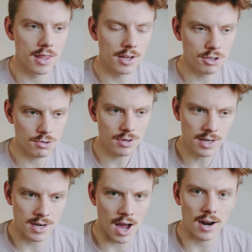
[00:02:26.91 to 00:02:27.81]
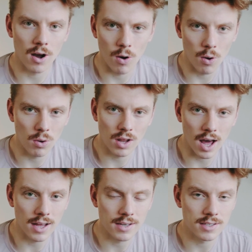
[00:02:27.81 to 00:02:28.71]
there's really not a whole
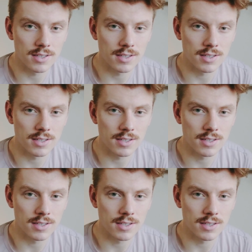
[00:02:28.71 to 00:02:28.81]
lot